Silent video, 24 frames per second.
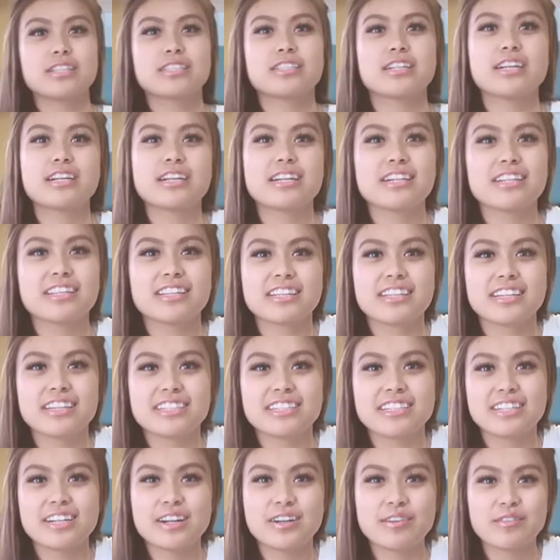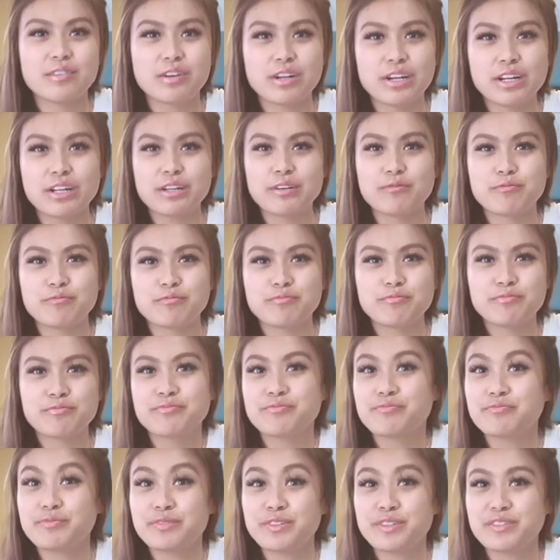to start here in the kitchen and we're going
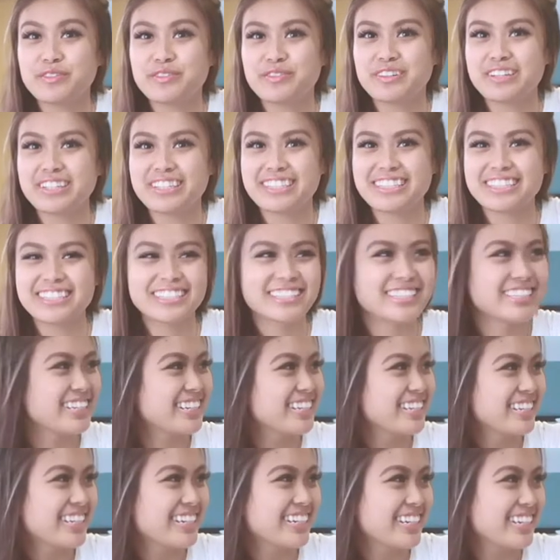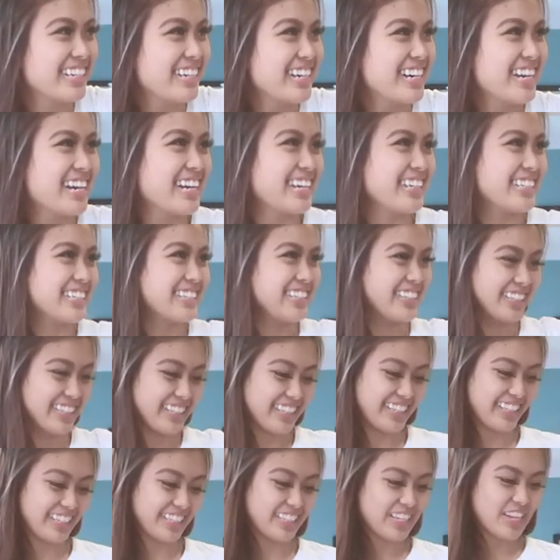to move once I
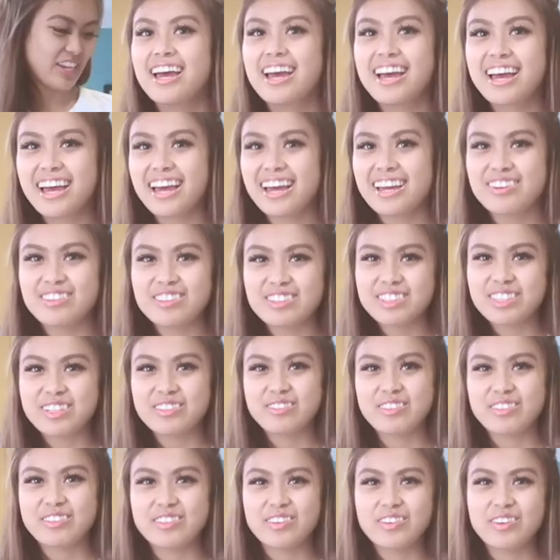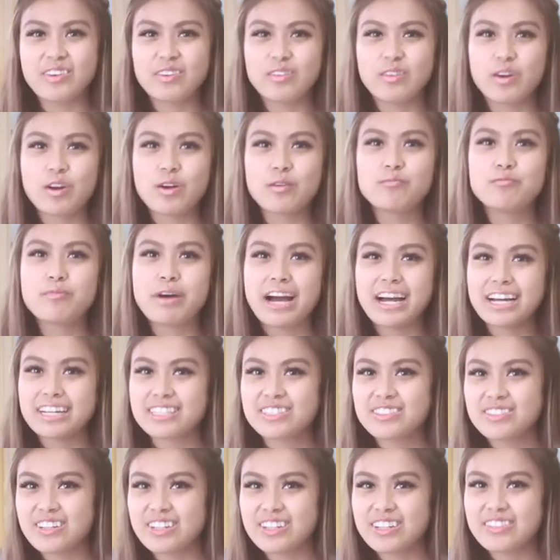cook this. Hey, what's up everyone? Welcome
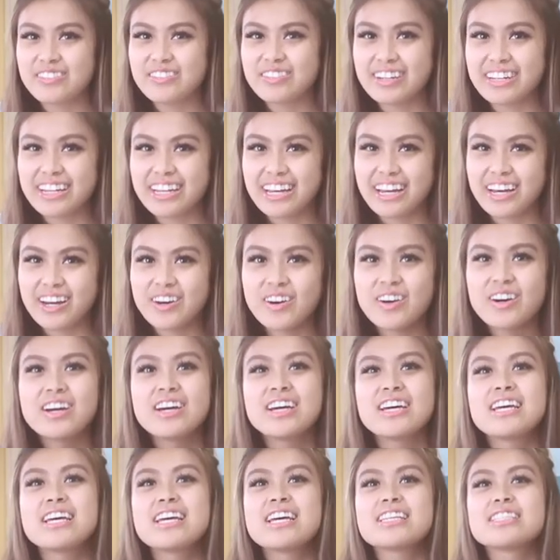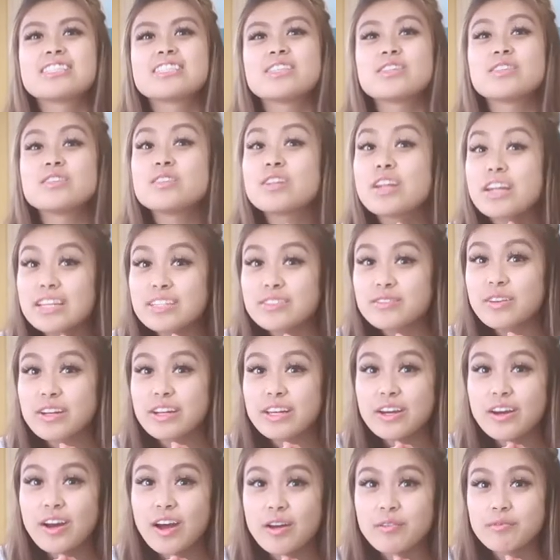back to another video. So in today's
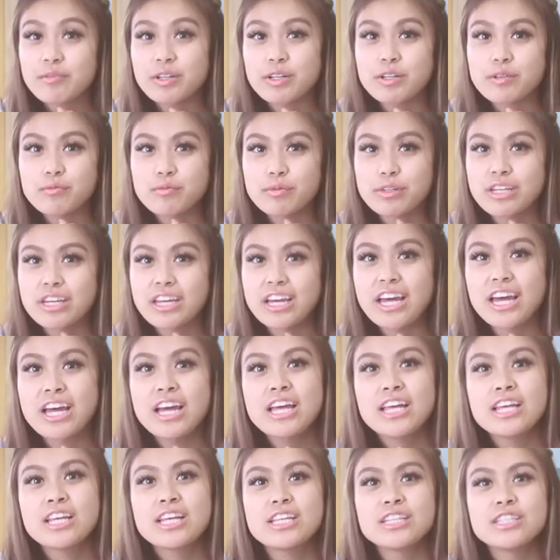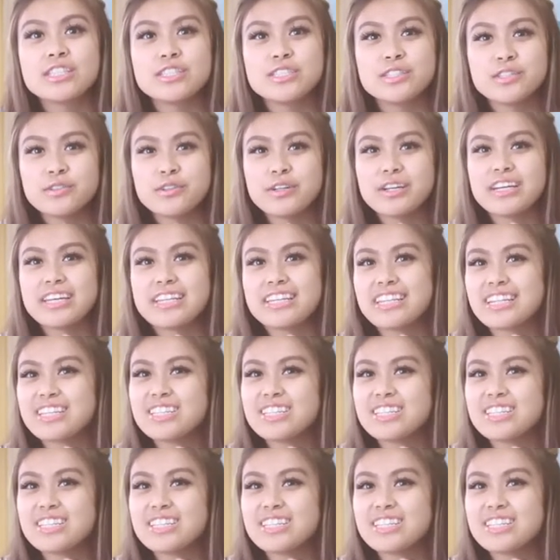video I'm going to be doing